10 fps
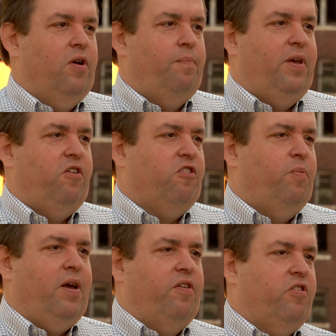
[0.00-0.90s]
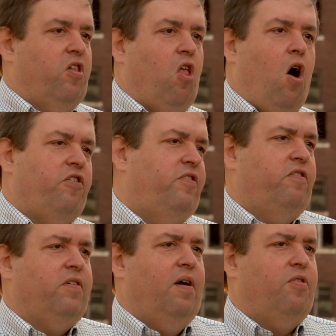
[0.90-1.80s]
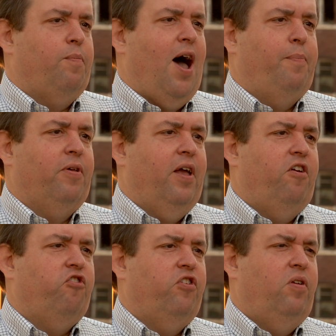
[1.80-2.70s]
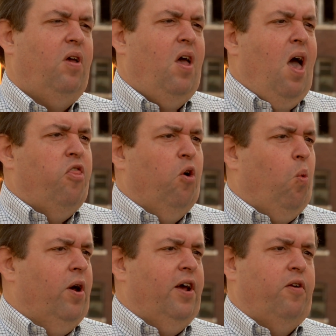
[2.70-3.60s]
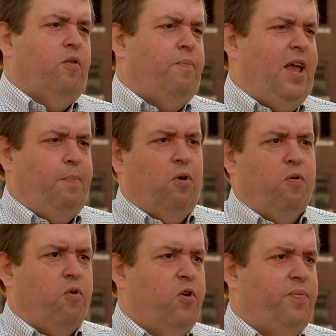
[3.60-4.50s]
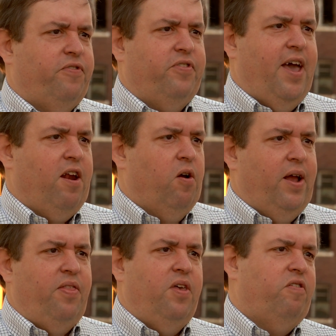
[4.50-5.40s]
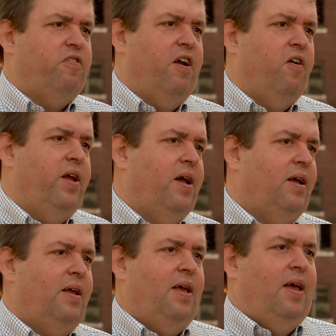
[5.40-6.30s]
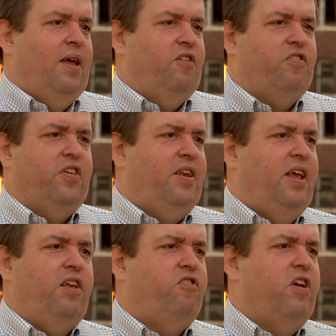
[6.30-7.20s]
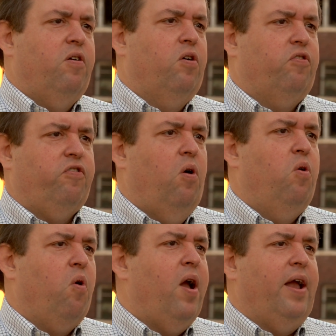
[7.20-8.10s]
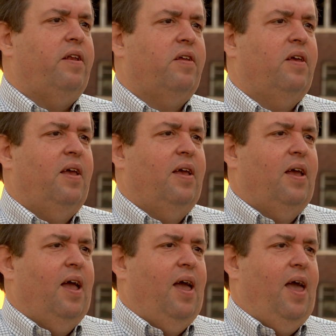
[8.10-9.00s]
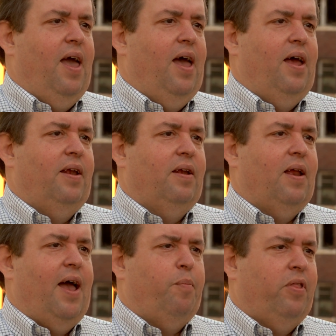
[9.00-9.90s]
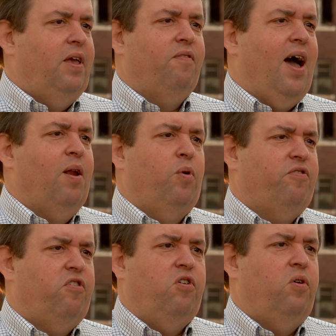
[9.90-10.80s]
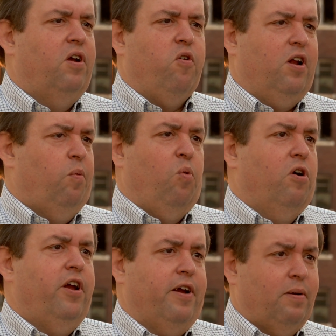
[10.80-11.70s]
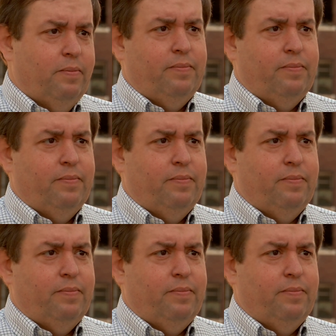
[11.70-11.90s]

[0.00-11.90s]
it be just because of the lostness of the population, the 100 people groups that are in this area, just the needs here are so great. And I believe God wants to do an incredible work here.